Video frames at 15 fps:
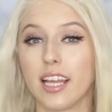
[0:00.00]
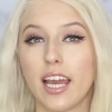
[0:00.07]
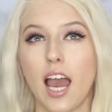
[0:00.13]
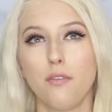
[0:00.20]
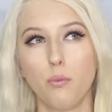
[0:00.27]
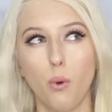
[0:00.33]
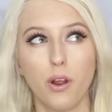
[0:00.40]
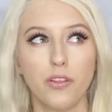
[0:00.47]
Like
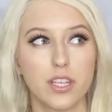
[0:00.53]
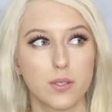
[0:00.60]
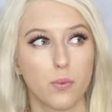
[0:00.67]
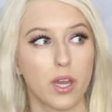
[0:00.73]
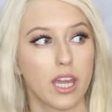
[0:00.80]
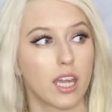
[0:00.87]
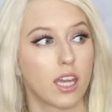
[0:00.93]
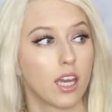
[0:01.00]
I've worn this
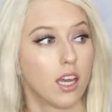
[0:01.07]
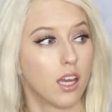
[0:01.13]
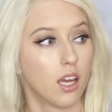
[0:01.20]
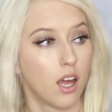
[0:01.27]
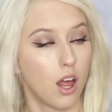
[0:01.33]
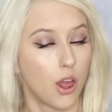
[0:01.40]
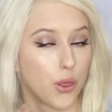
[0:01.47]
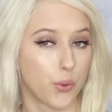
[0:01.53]
wig
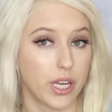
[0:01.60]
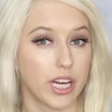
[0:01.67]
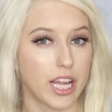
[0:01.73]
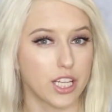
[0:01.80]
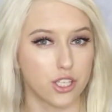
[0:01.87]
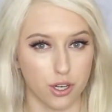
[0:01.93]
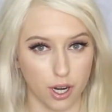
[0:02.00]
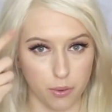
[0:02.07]
3
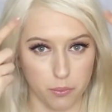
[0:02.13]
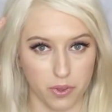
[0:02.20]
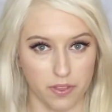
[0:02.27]
days straight